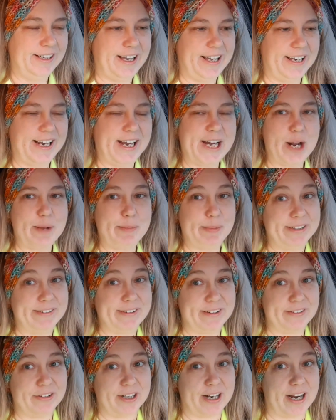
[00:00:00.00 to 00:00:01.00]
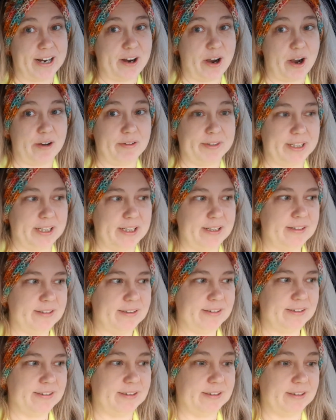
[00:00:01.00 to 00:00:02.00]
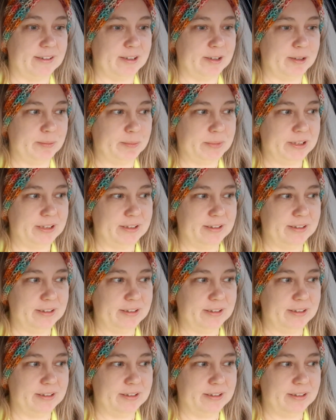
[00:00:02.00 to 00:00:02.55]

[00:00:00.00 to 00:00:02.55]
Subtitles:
cannot believe I forgot coffee. I